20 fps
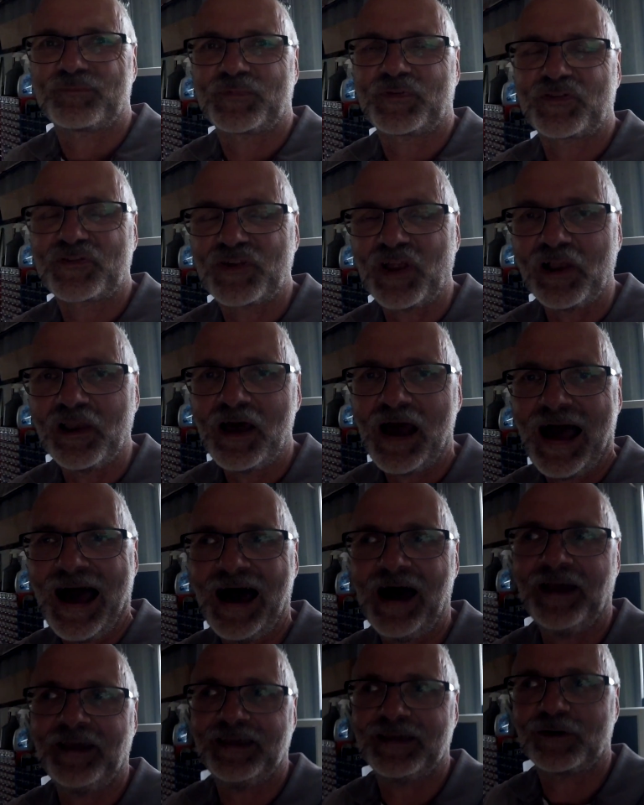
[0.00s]
still
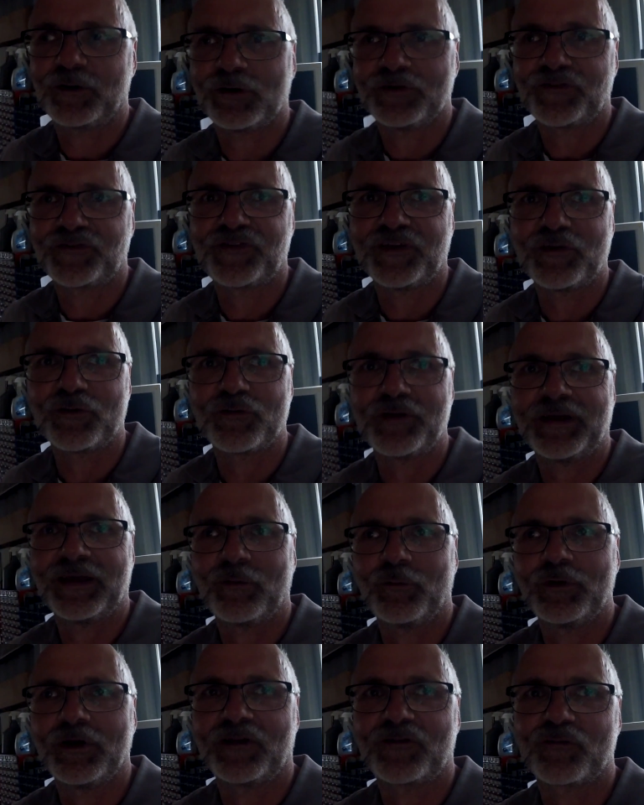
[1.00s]
high considering
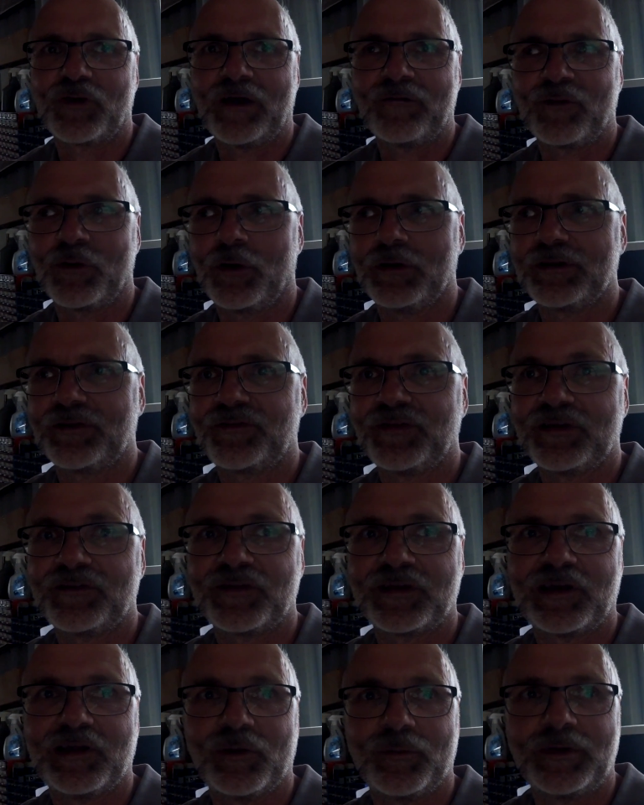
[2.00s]
we are driving only 60
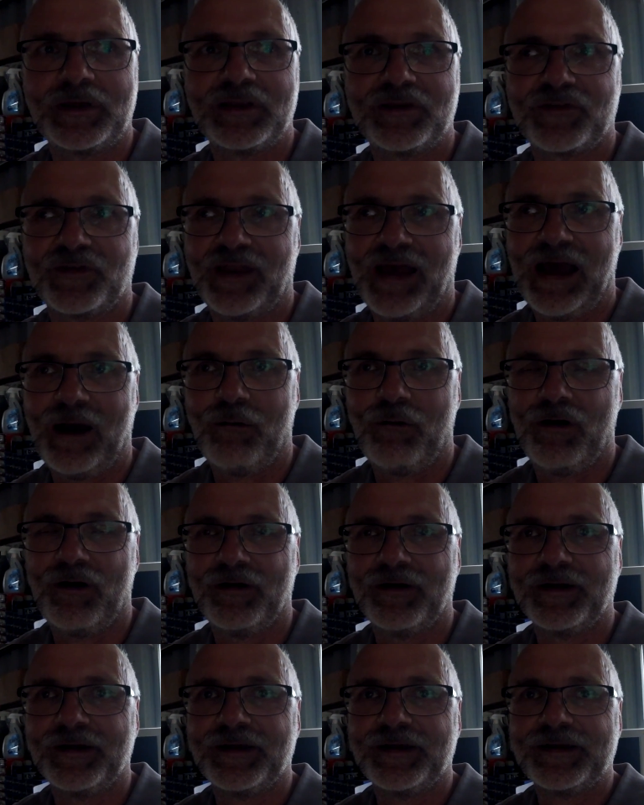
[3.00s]
kilometers an
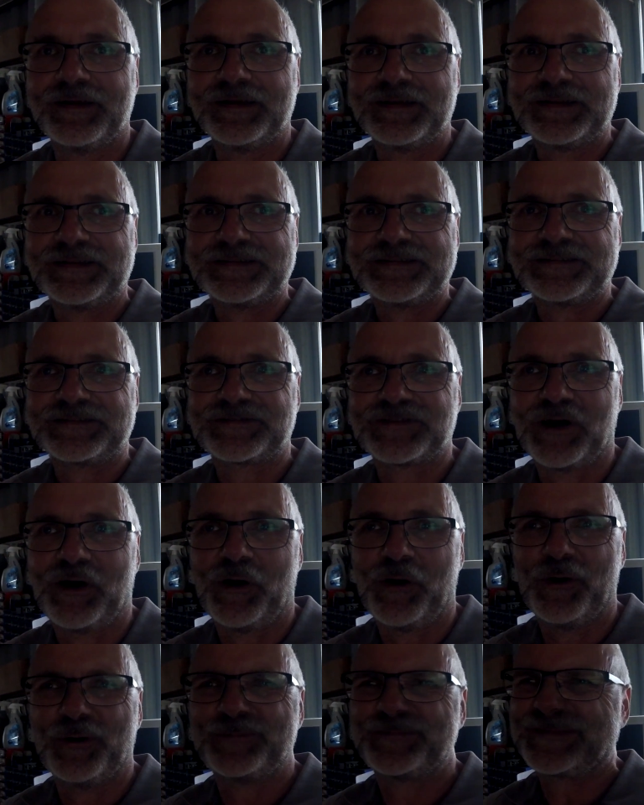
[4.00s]
hour.
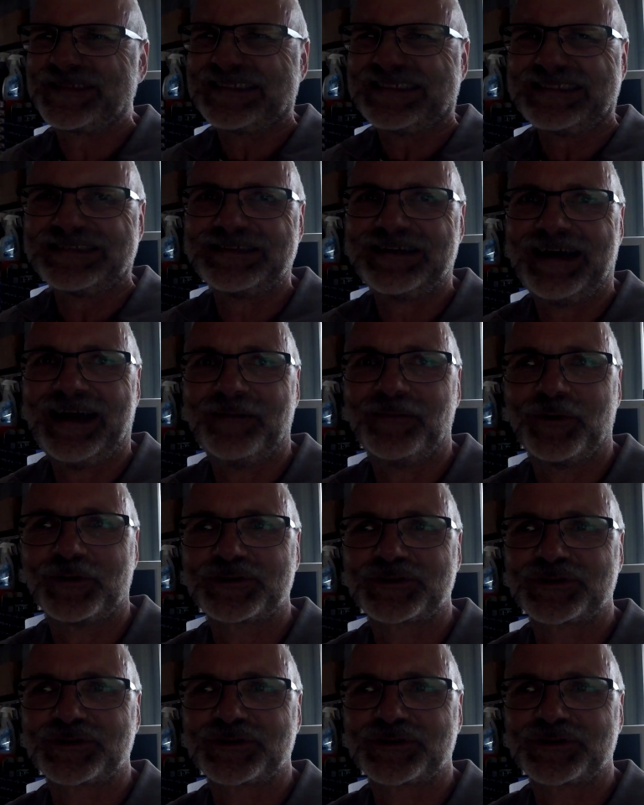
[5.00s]
So I'm not